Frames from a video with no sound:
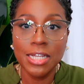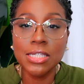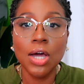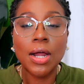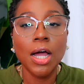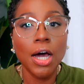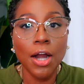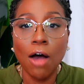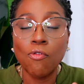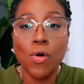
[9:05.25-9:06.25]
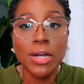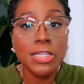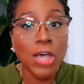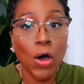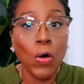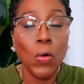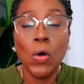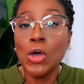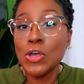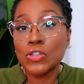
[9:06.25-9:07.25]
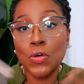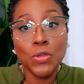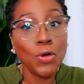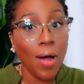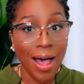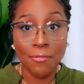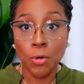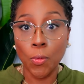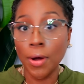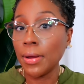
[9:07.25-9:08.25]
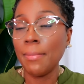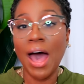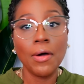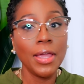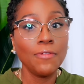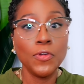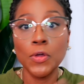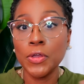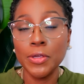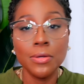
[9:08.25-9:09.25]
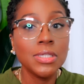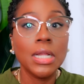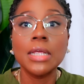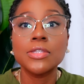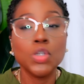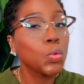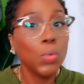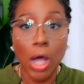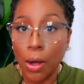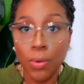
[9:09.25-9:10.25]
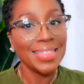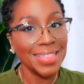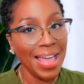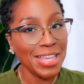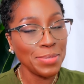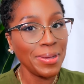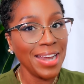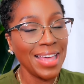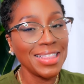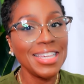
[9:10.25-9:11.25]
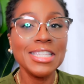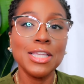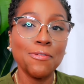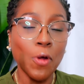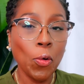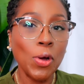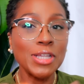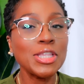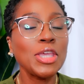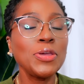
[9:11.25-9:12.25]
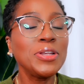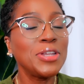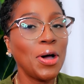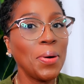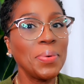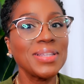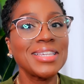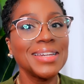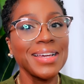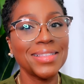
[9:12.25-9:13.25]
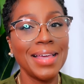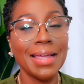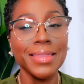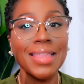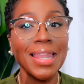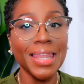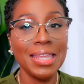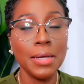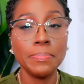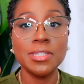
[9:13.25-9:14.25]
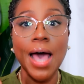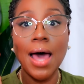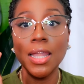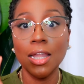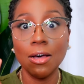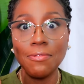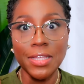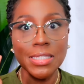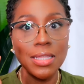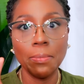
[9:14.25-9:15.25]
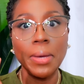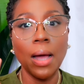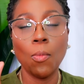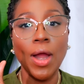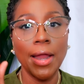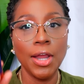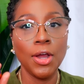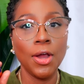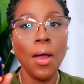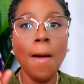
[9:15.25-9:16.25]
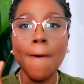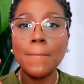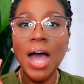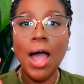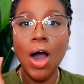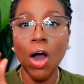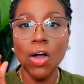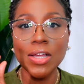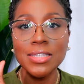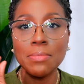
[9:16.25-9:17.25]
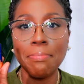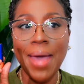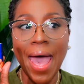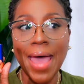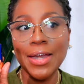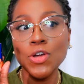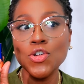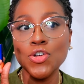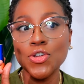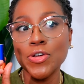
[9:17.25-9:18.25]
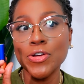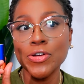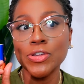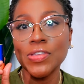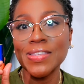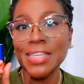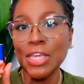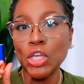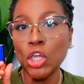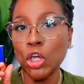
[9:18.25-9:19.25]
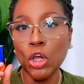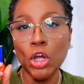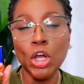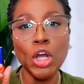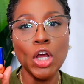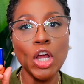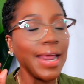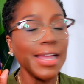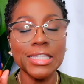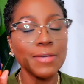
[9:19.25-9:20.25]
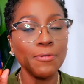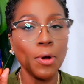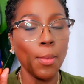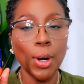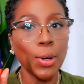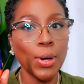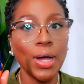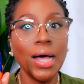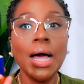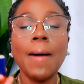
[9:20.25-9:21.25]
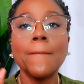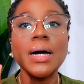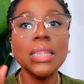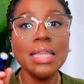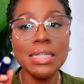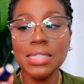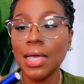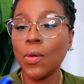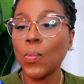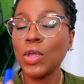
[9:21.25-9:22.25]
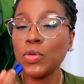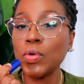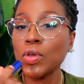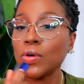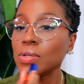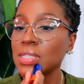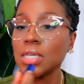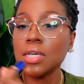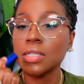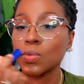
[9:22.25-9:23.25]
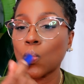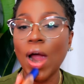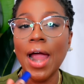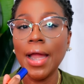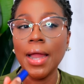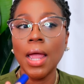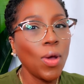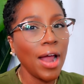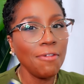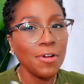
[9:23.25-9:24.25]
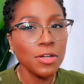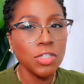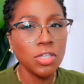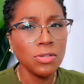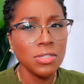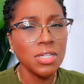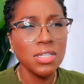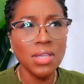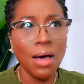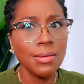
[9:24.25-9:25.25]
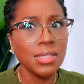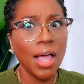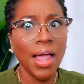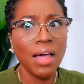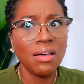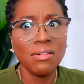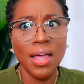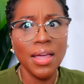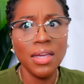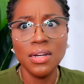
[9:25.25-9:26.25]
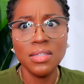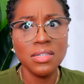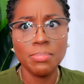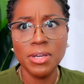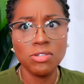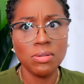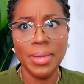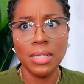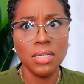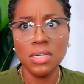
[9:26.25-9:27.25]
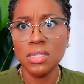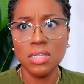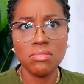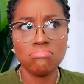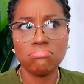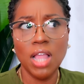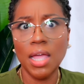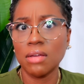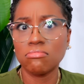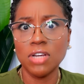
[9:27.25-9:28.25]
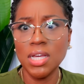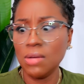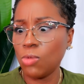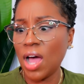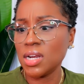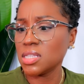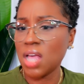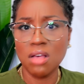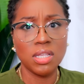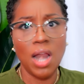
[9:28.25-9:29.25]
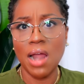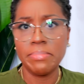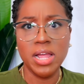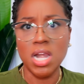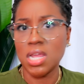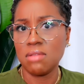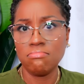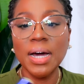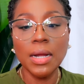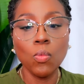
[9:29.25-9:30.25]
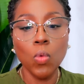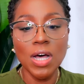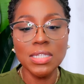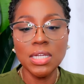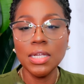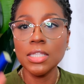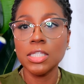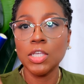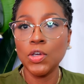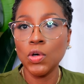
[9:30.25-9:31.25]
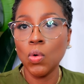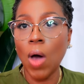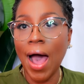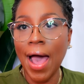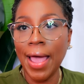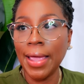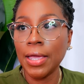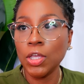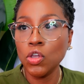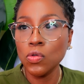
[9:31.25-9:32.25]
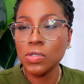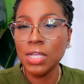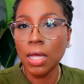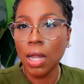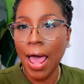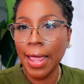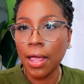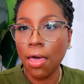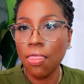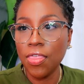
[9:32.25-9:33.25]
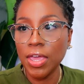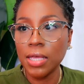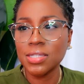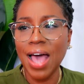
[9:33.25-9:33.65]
It's gonna cut off on its own, so you don't have to worry about if you're using it too long. Last but not least, of course, you don't want to neglect the lips. I love this lip balm right here by August Bad Seer. They a Sephora girl, but listen, when you use this, right, when I first used this, I was like, okay, ain't nothing special about this. It's like, what? Why this costs a lot of money? But it wasn't until I used it like this.